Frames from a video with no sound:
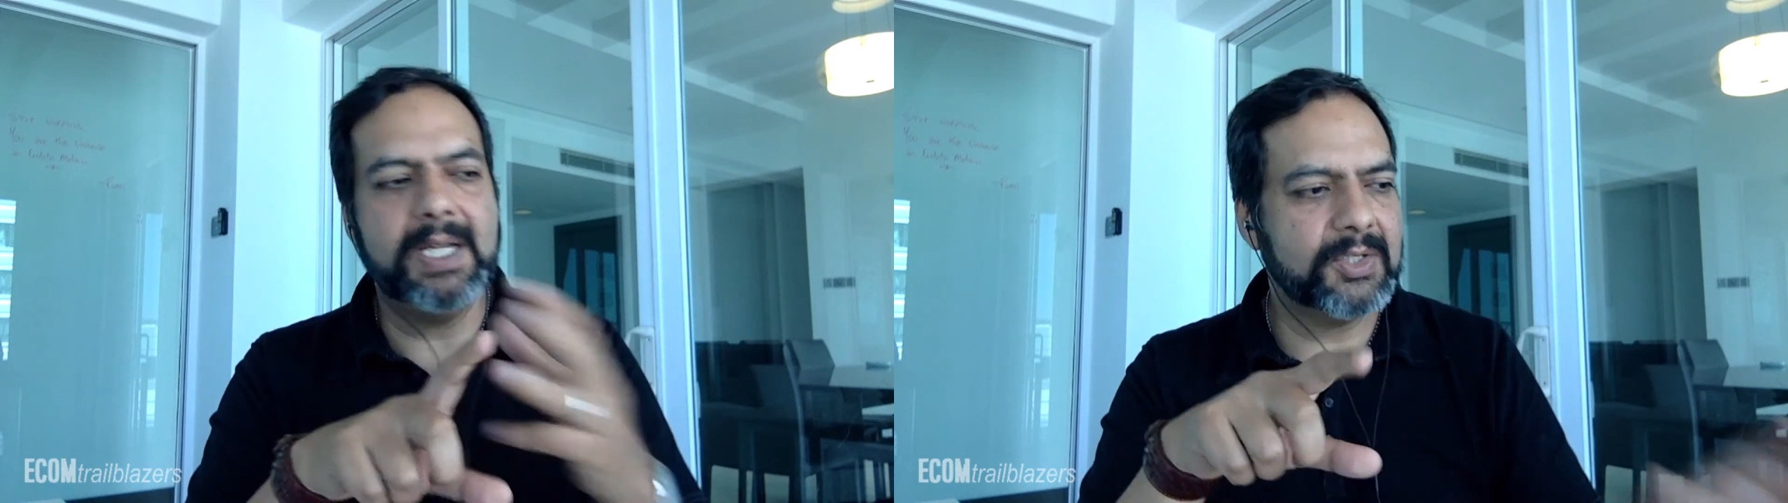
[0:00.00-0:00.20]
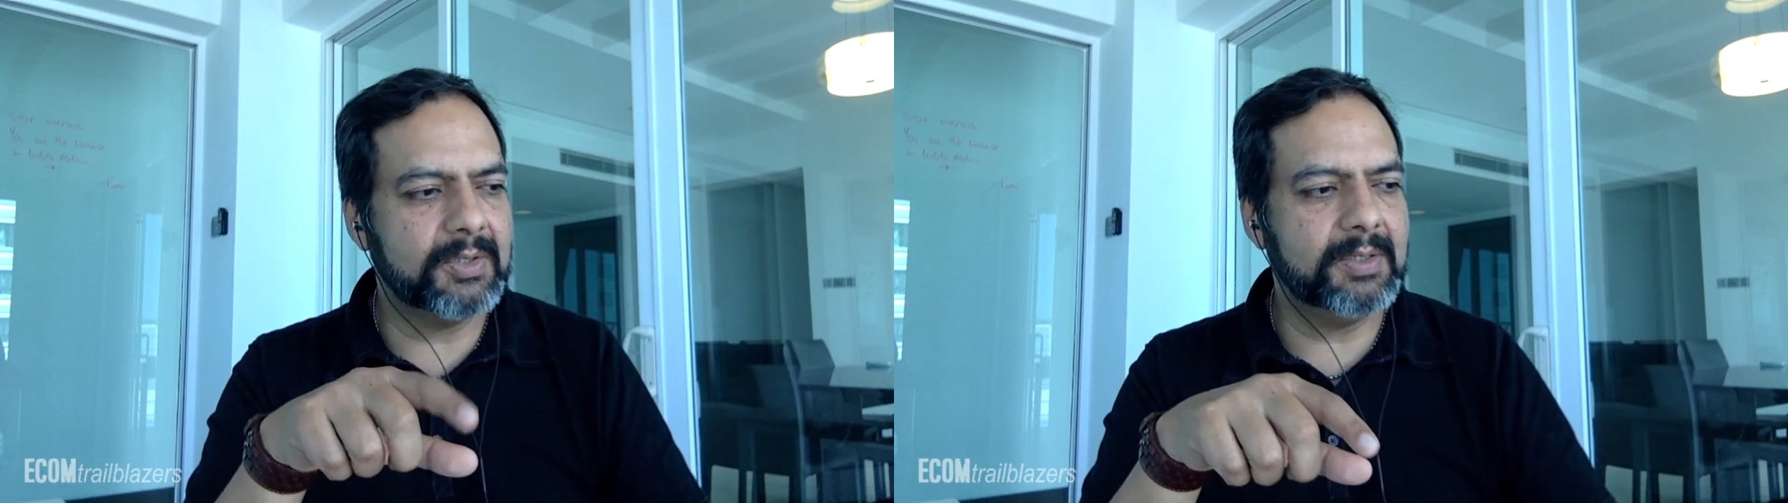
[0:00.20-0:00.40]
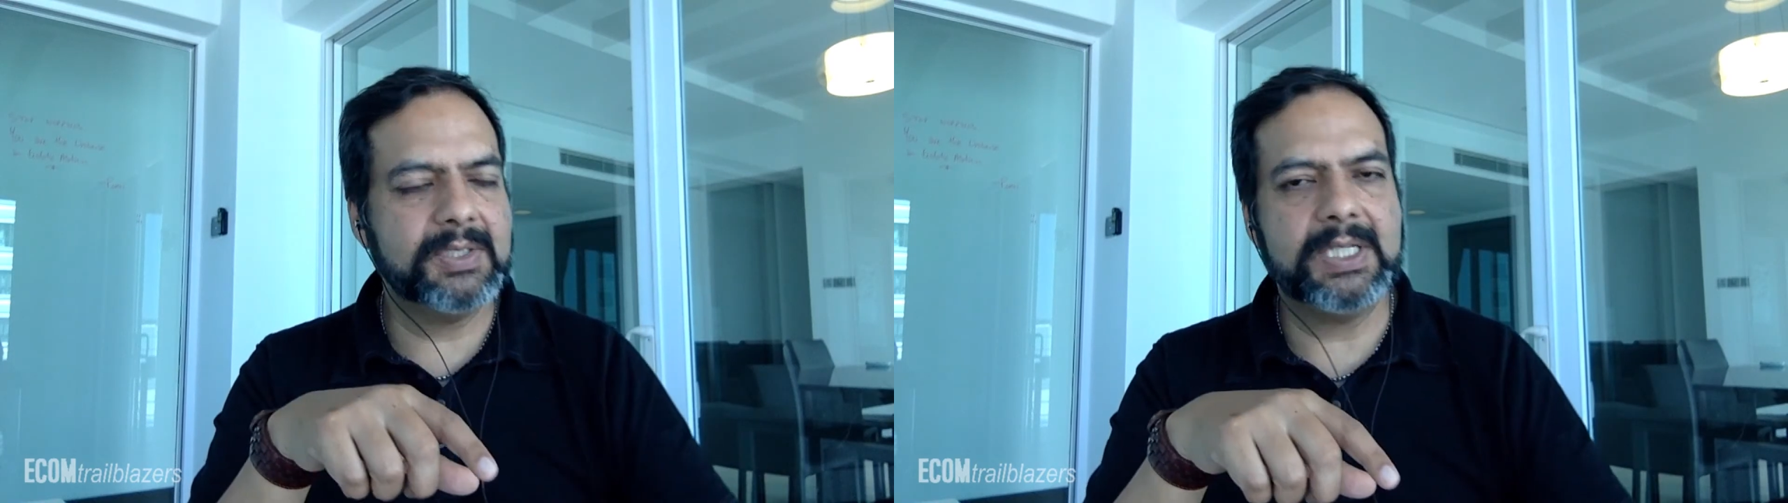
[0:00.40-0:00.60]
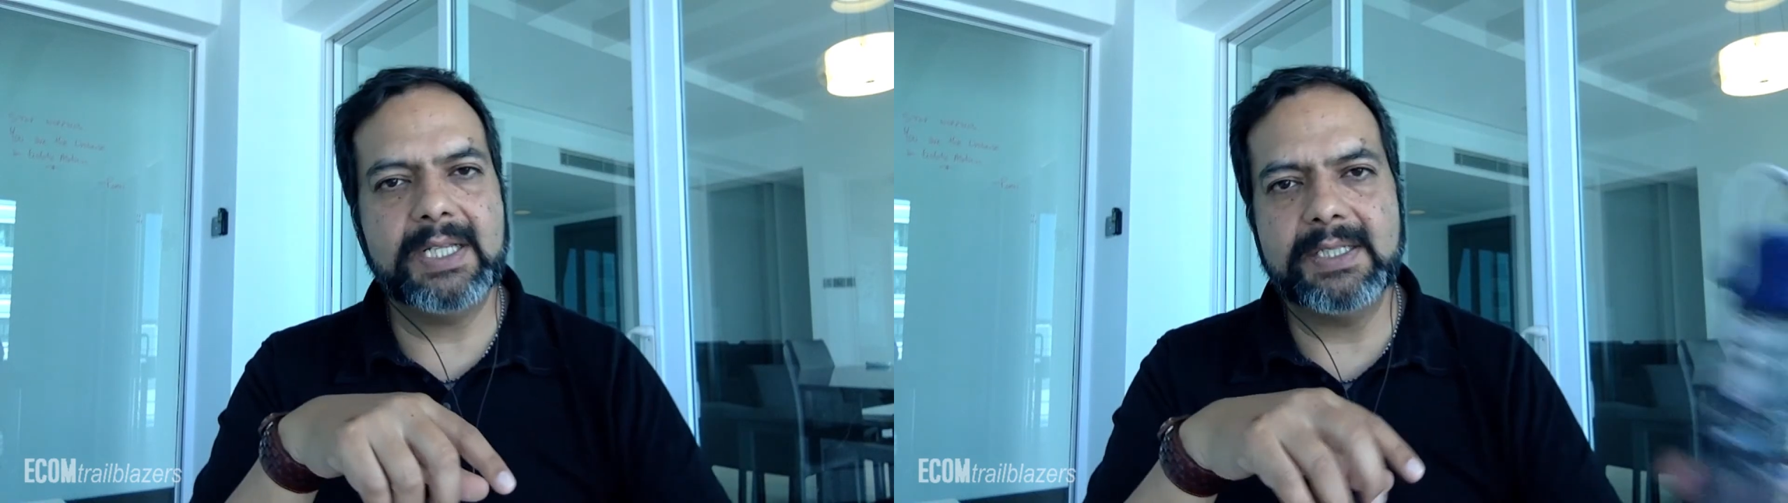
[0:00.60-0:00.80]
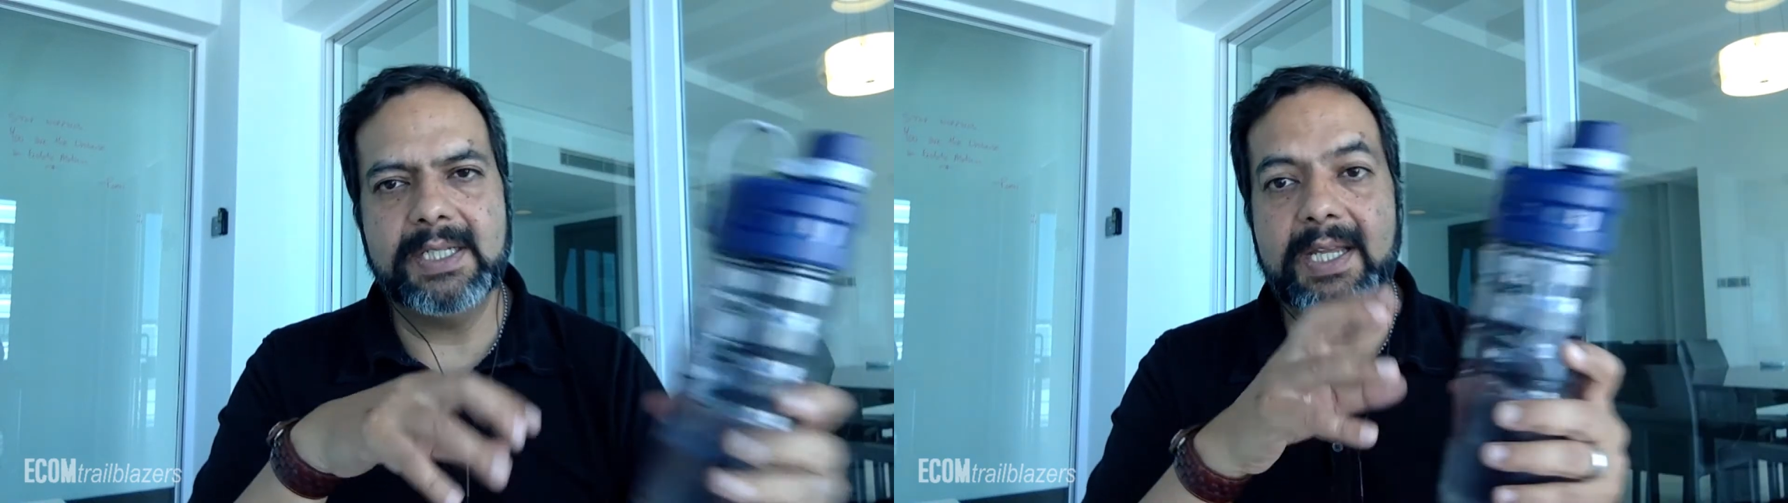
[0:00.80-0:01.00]
So they'll
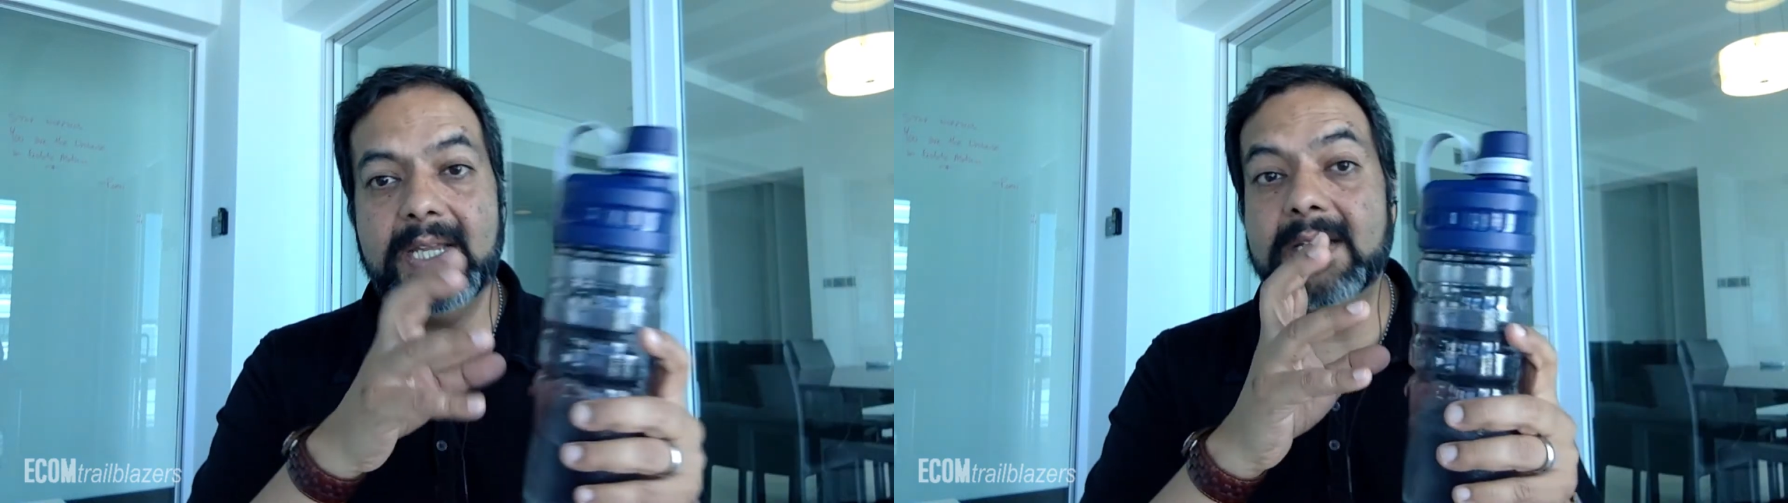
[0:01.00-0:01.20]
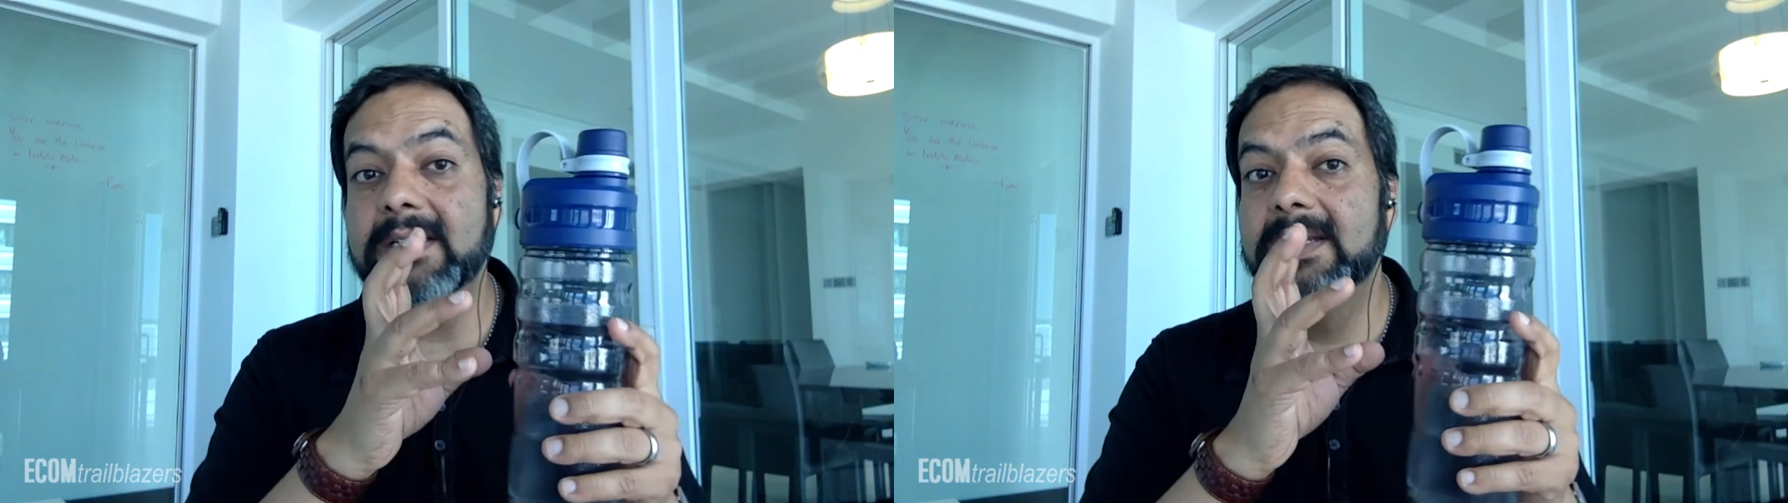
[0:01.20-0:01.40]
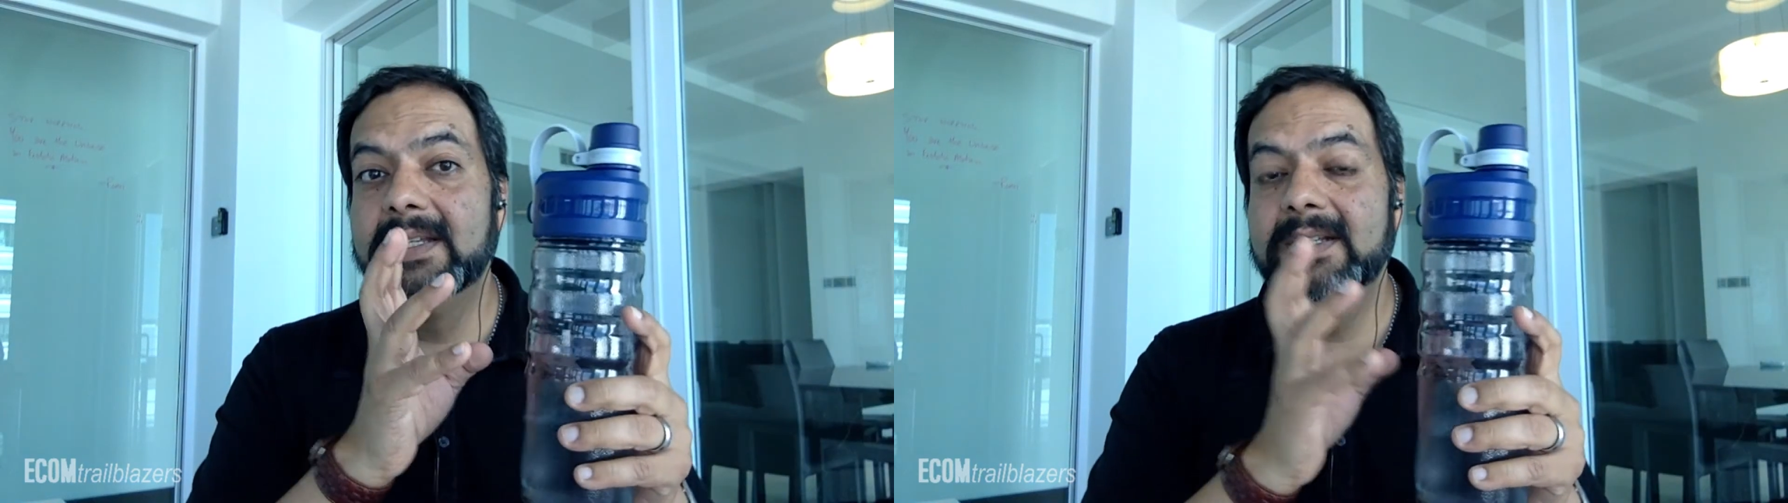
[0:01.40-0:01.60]
tell you, hey,